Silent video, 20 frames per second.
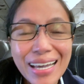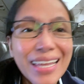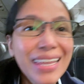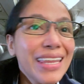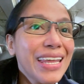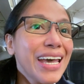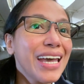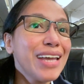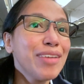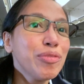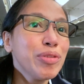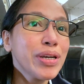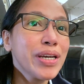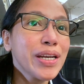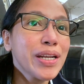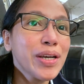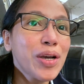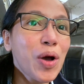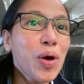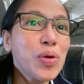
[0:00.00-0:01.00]
and then we're
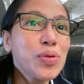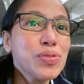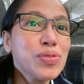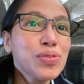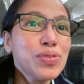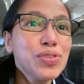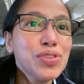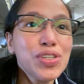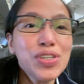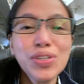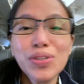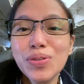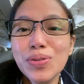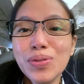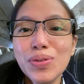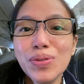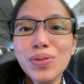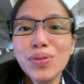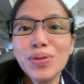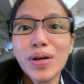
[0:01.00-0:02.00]
gonna go
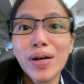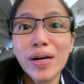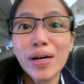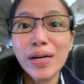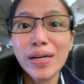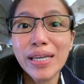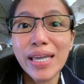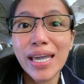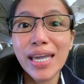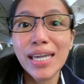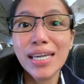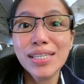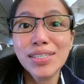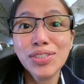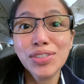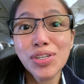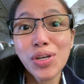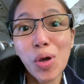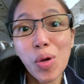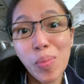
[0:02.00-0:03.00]
to our
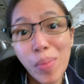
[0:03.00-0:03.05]
gate to go